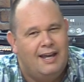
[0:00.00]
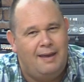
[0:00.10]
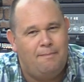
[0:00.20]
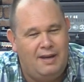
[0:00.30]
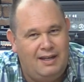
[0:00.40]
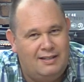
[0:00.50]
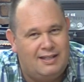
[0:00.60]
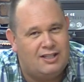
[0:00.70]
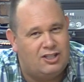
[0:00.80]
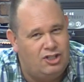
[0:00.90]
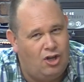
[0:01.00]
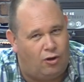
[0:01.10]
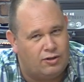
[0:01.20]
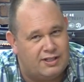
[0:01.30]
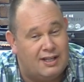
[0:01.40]
It means it's
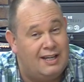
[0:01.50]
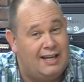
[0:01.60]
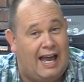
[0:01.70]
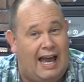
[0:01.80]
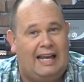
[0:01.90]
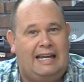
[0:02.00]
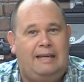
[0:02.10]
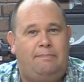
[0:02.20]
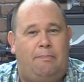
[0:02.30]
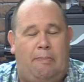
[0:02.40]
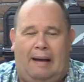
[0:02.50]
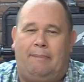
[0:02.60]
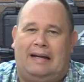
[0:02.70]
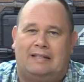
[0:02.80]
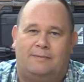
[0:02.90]
not an
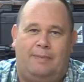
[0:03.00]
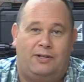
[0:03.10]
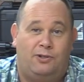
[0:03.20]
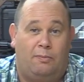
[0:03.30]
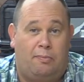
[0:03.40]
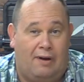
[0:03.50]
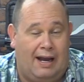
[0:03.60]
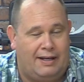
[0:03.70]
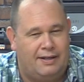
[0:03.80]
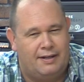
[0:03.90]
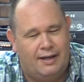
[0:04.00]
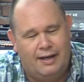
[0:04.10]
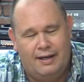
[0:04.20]
Alibaba special brand,